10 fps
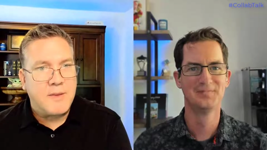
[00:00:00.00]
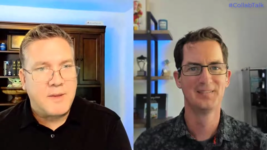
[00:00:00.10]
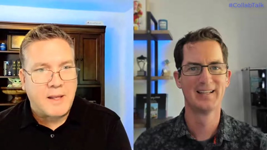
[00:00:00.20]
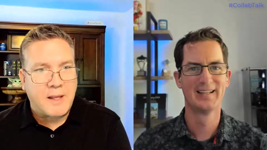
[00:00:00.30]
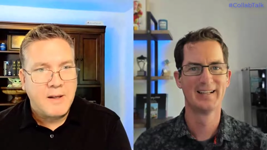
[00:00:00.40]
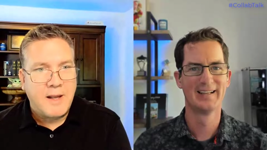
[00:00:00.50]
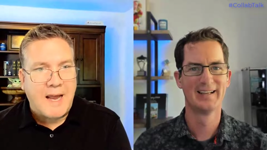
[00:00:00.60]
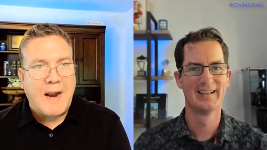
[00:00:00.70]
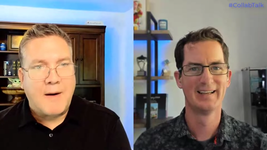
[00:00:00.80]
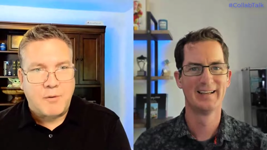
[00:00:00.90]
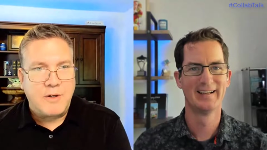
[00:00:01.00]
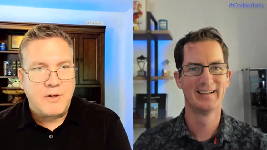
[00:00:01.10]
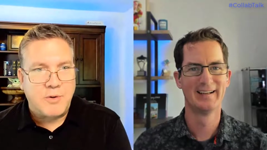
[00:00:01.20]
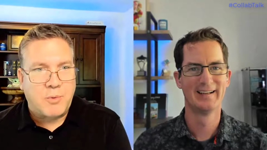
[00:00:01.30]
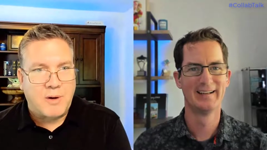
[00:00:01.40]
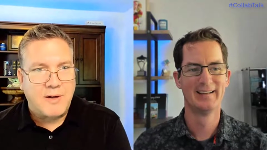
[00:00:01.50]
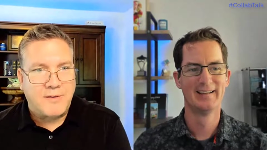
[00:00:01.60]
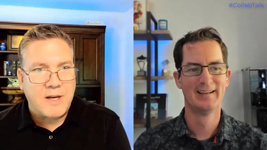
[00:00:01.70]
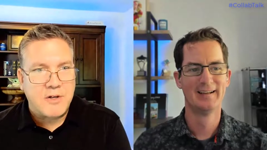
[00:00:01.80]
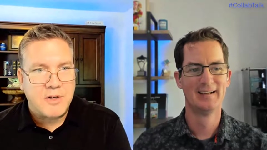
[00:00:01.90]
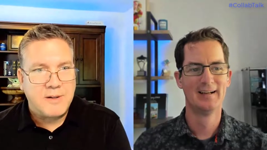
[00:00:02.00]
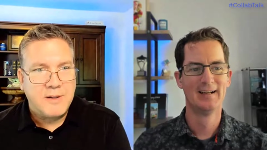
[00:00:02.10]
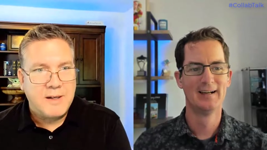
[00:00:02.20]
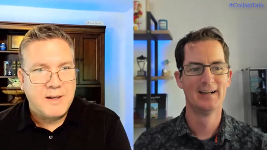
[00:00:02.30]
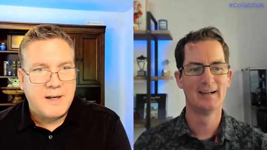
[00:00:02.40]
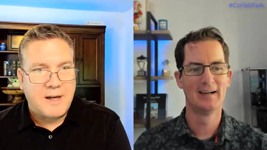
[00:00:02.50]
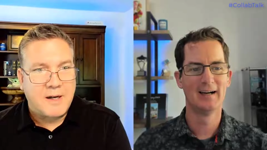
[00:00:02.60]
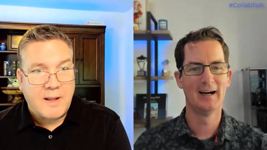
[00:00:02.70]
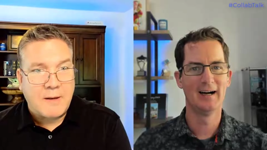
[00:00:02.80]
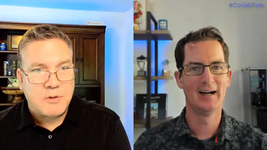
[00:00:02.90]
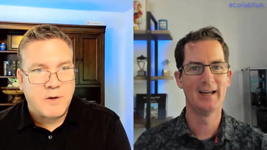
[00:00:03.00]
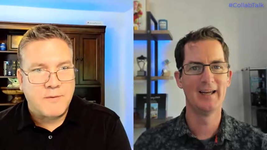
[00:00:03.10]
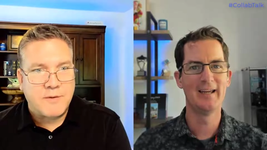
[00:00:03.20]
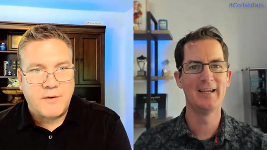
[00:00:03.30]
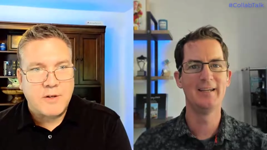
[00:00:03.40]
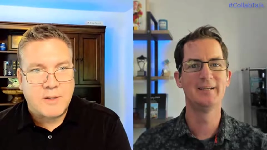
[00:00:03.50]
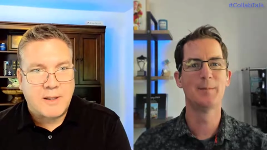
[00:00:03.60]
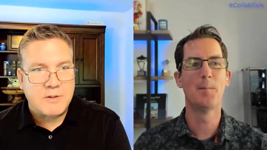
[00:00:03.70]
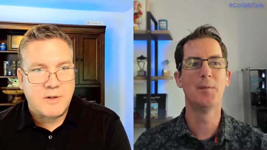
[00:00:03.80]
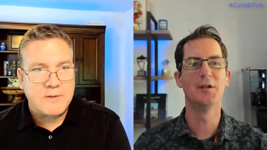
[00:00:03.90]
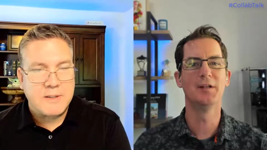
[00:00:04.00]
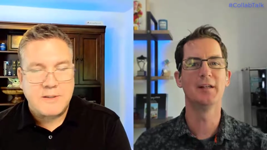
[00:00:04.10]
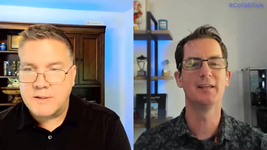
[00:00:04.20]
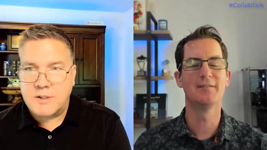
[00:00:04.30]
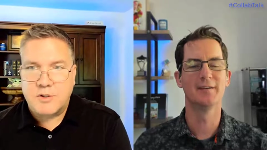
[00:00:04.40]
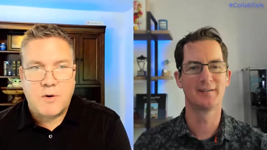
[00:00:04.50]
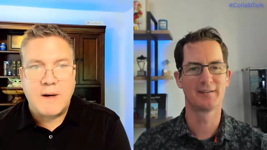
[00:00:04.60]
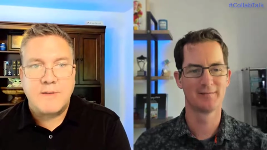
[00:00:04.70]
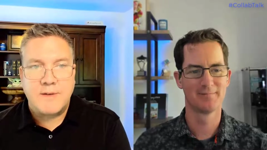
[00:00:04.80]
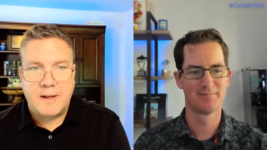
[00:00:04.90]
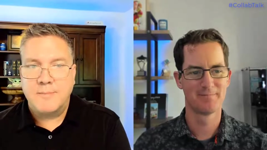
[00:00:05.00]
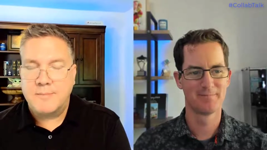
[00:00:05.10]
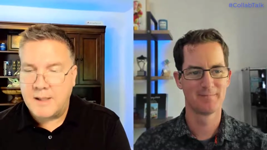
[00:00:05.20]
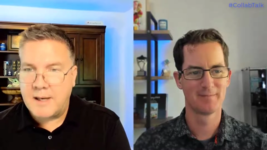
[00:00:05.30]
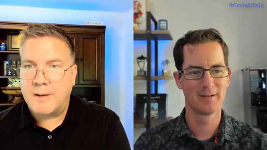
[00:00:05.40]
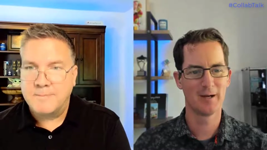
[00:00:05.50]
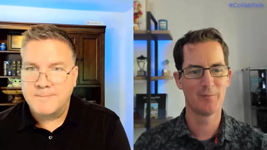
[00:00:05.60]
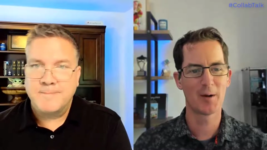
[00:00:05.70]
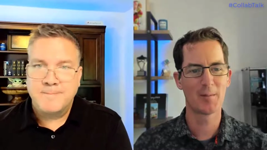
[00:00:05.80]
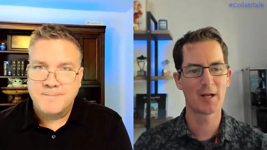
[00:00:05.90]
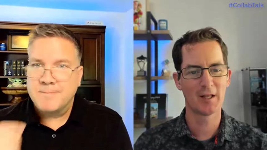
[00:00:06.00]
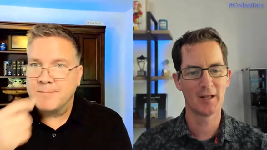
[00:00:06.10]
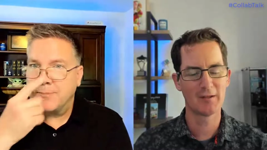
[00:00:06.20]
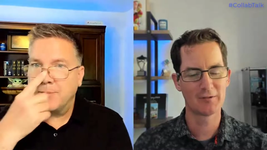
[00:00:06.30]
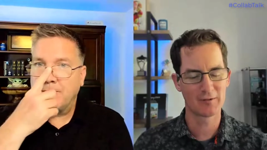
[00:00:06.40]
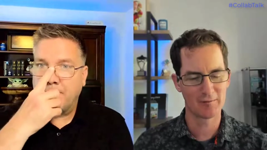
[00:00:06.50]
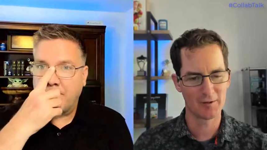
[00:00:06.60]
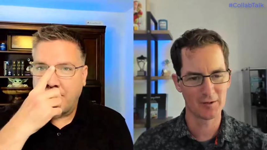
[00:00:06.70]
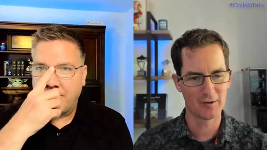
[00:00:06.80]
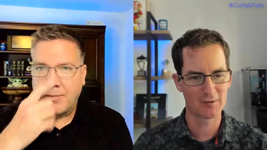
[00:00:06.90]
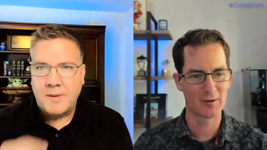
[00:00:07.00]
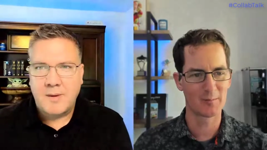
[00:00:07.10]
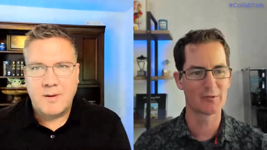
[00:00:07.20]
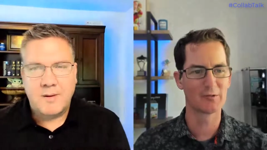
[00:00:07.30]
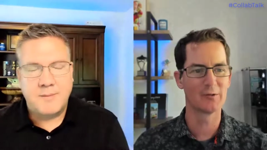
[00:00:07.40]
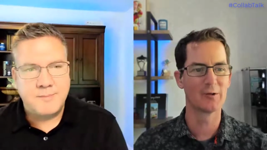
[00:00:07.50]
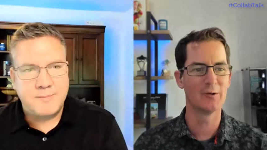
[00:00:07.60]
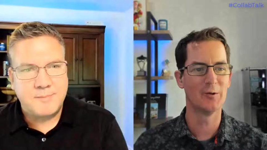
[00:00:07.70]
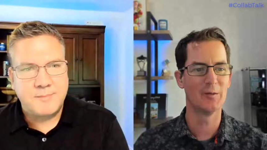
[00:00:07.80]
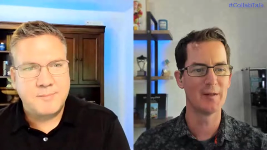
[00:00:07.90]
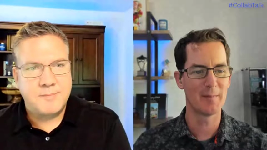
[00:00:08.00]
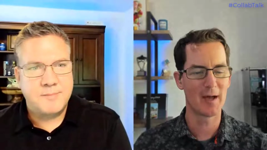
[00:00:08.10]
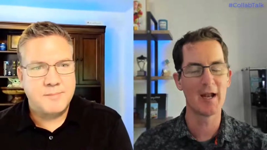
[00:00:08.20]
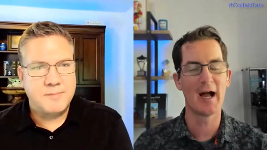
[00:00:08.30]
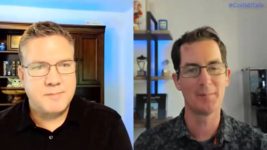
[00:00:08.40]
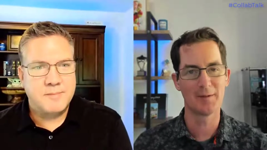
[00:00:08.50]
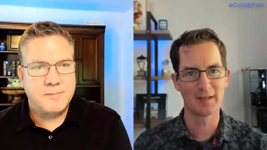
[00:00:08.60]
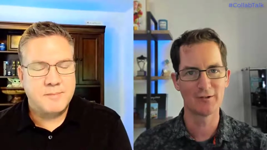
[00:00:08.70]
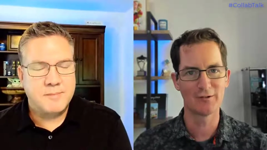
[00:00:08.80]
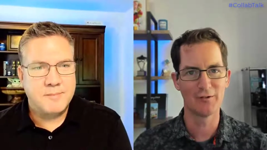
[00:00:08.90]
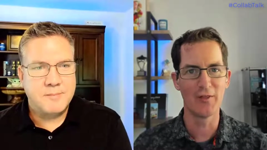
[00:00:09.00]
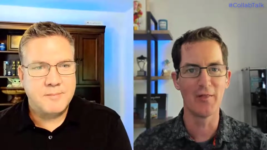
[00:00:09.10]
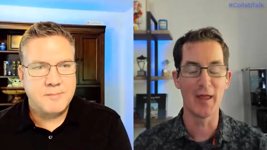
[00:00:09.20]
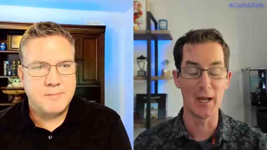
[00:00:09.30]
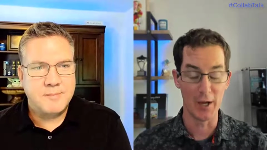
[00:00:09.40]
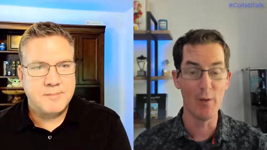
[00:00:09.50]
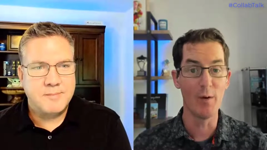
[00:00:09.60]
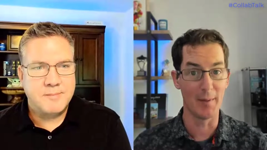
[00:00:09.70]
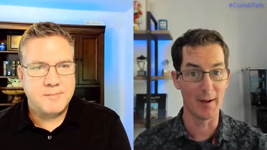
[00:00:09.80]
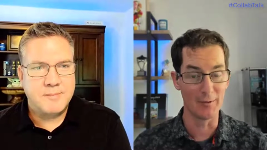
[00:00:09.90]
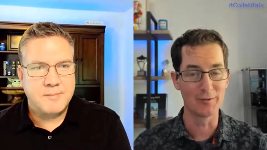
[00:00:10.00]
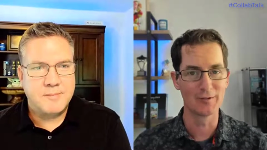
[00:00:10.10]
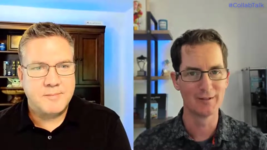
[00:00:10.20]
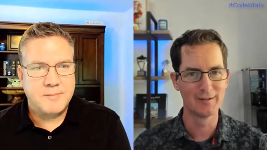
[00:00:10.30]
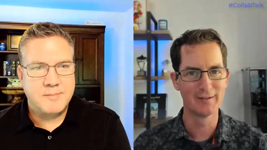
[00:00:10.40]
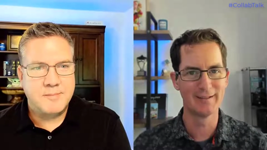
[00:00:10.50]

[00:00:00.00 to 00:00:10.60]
Speaker 1: within the average organization. Uh, I services. believe it's it. crazy. Yeah.
Speaker 2: Uh, one of my clients, they're very large pharmaceutical. The amount of applications that they know about